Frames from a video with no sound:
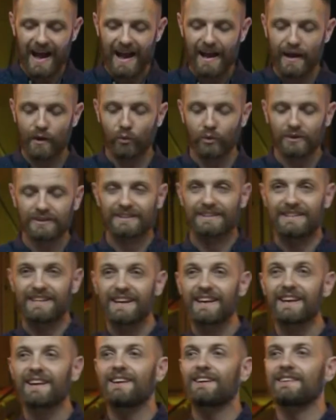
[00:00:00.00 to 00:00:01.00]
I will
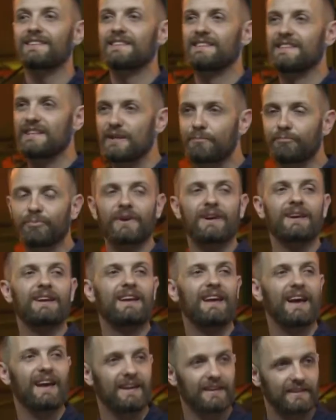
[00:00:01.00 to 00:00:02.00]
dig deep
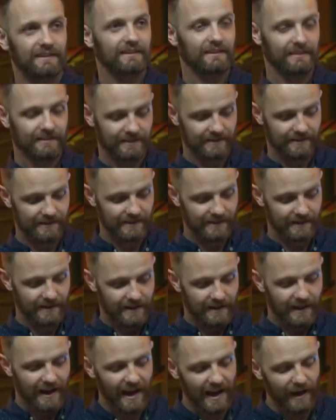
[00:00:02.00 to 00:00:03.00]
again.
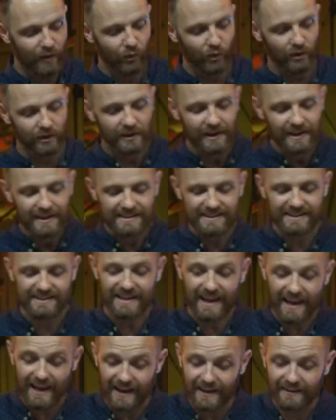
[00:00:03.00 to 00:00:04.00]
I will
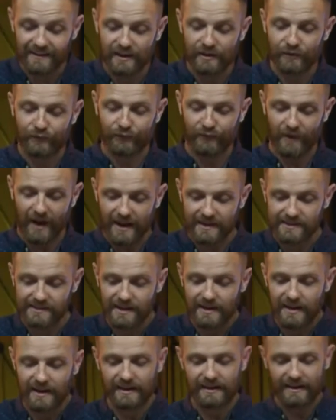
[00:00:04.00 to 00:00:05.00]
stand and
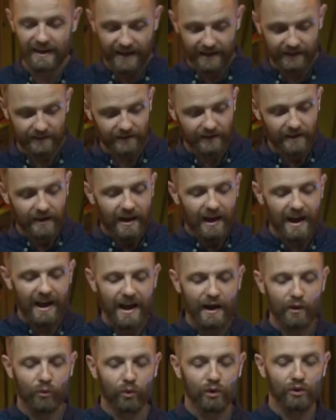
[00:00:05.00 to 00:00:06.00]
fight again.
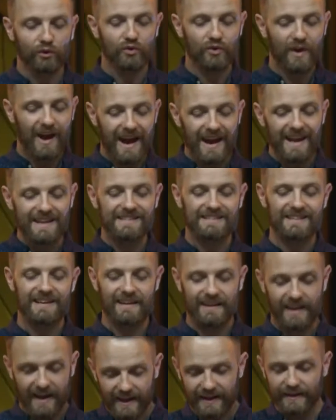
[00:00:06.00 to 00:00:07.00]
I will rise
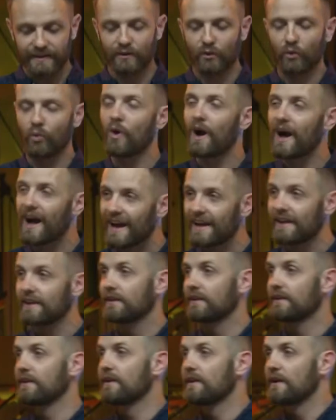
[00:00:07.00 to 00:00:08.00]
again.
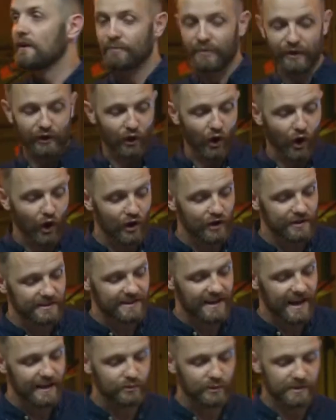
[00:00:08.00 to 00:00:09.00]
Why?
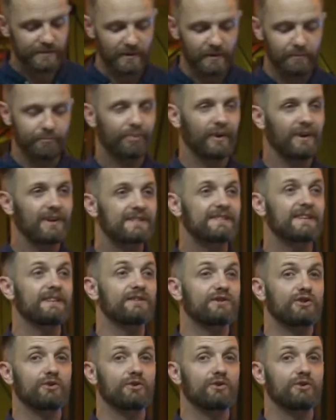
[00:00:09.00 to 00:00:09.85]
Because that's what's been built